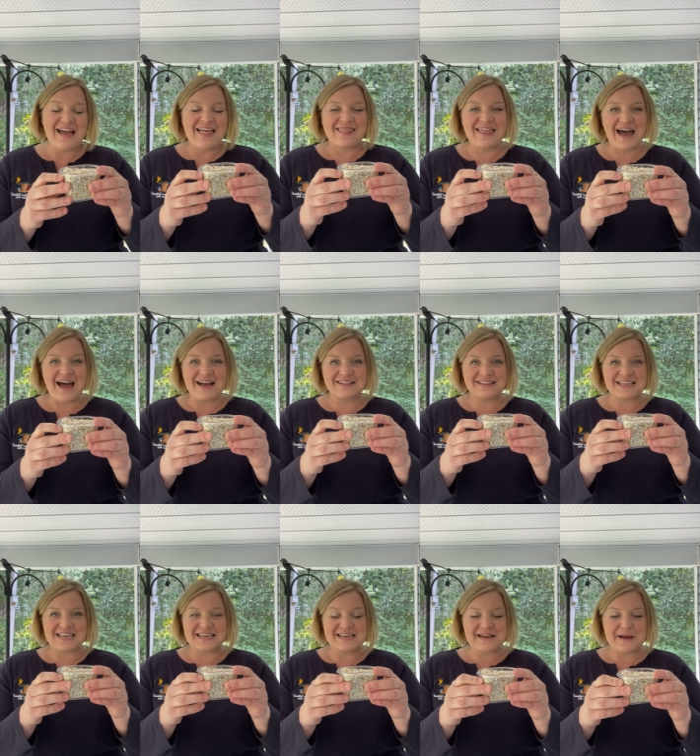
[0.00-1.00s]
that
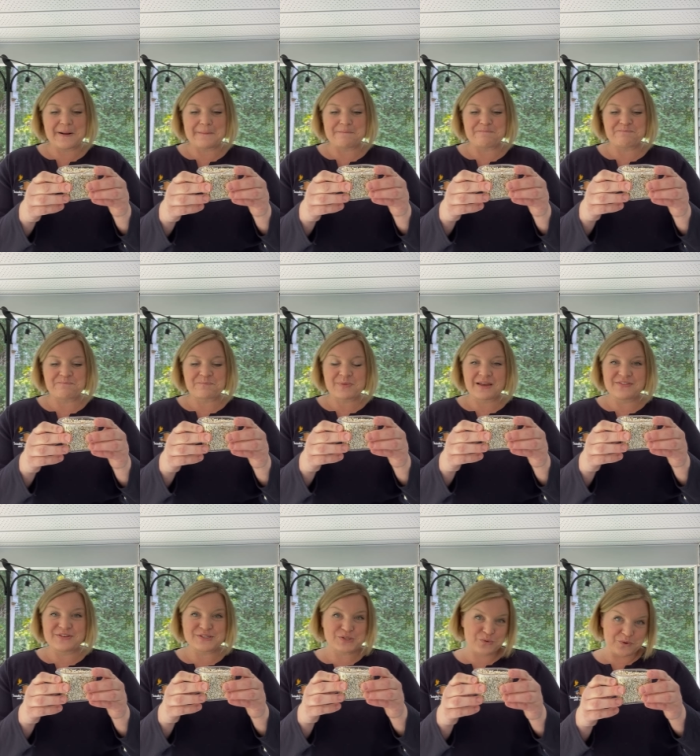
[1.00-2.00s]
the
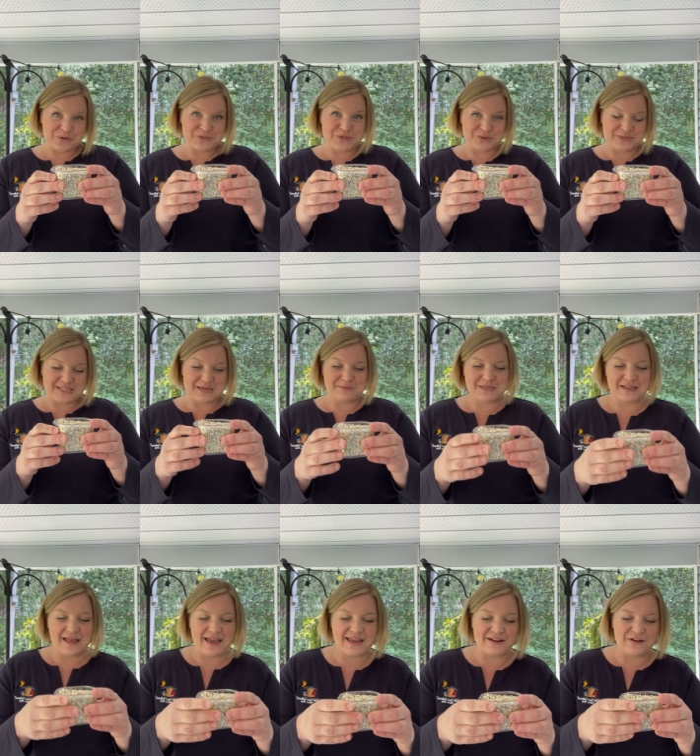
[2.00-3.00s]
squirrels don't seem to
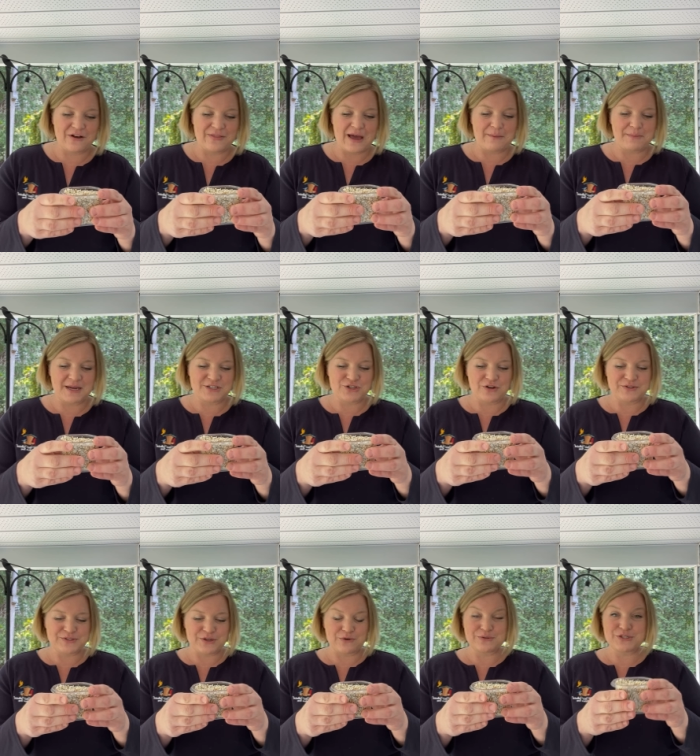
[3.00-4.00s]
like it all that much also.